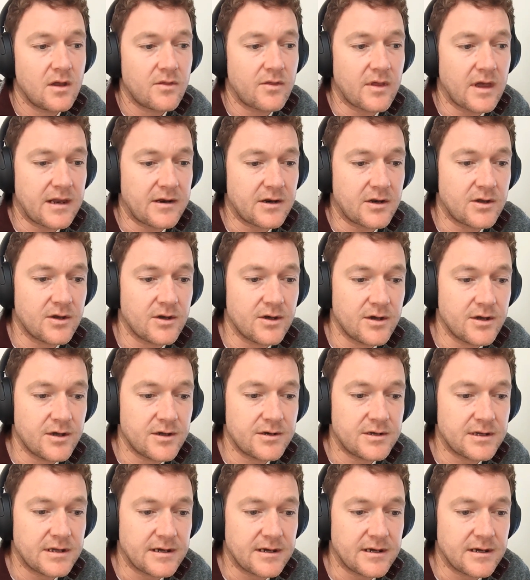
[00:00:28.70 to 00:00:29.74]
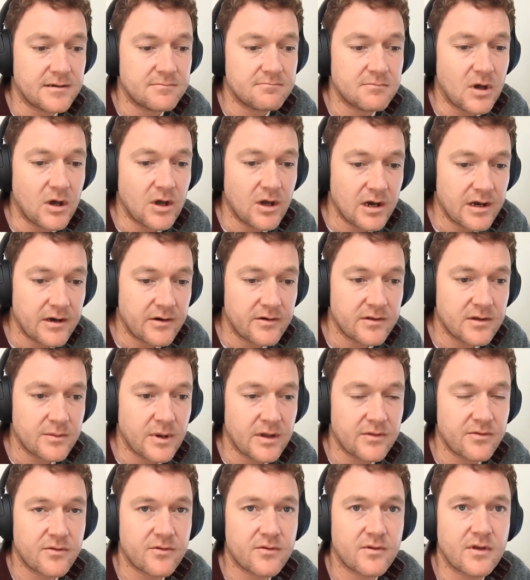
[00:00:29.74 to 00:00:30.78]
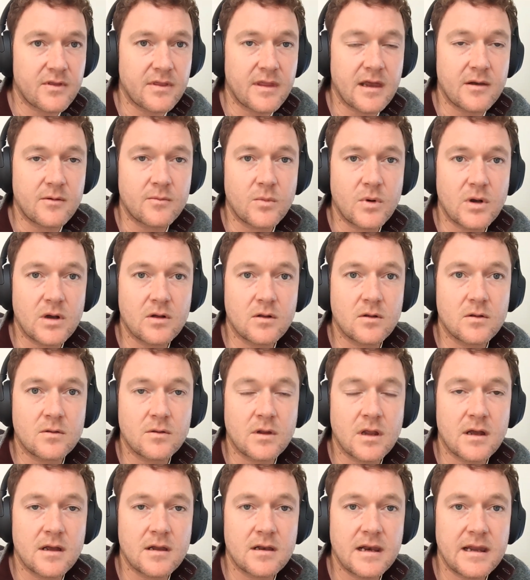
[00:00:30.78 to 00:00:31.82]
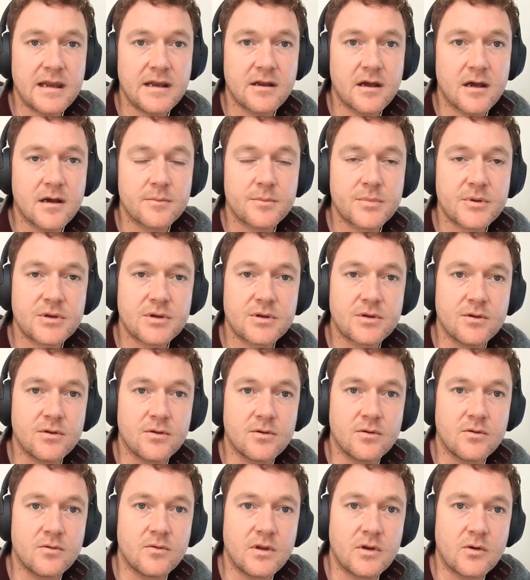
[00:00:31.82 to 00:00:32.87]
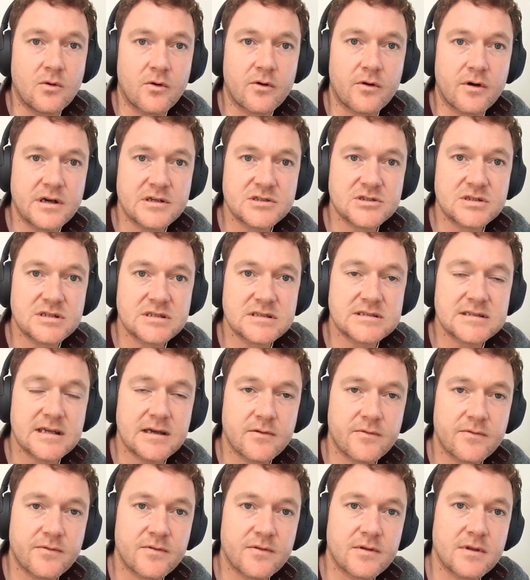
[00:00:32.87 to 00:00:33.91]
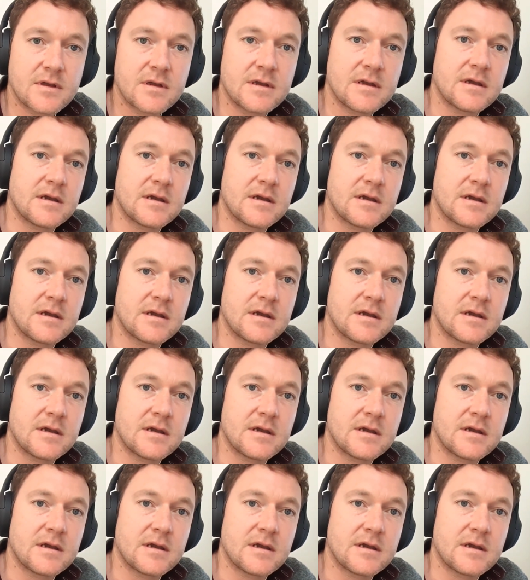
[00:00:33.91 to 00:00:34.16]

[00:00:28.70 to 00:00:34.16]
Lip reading: that occurred earlier in the month, and then we'll lead up to the inauguration itself.